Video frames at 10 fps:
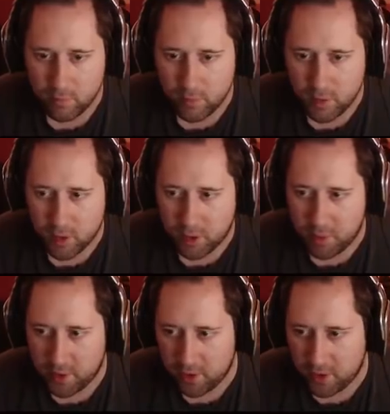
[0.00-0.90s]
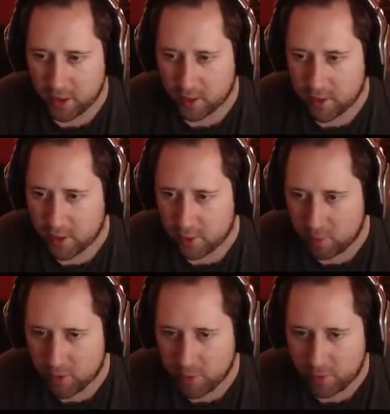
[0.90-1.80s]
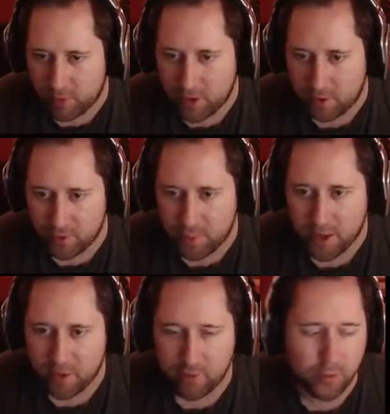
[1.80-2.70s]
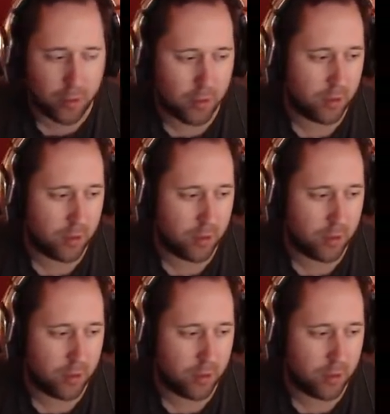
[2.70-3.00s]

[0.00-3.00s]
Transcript: Look at them, they're doing proper rounds back and forth.